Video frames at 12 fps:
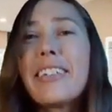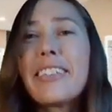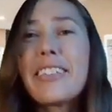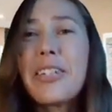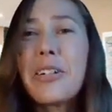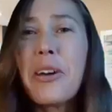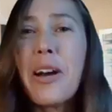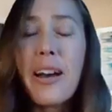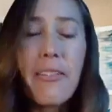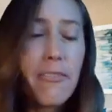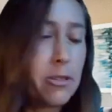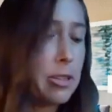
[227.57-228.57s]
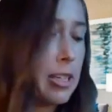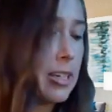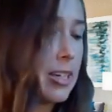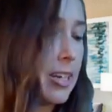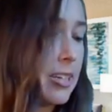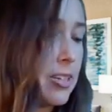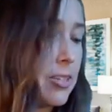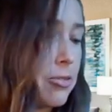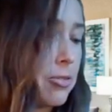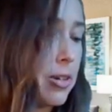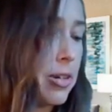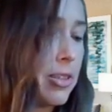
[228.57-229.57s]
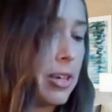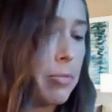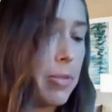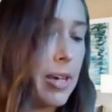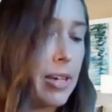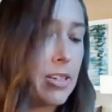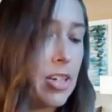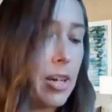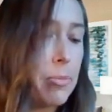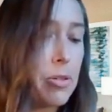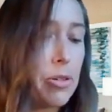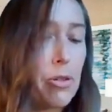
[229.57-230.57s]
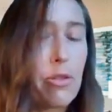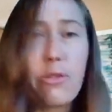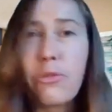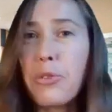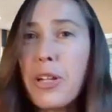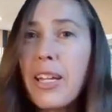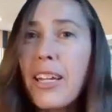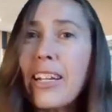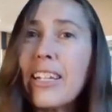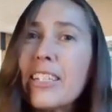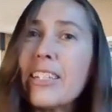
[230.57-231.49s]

So I've only gotten through, I think, chapter 3, and I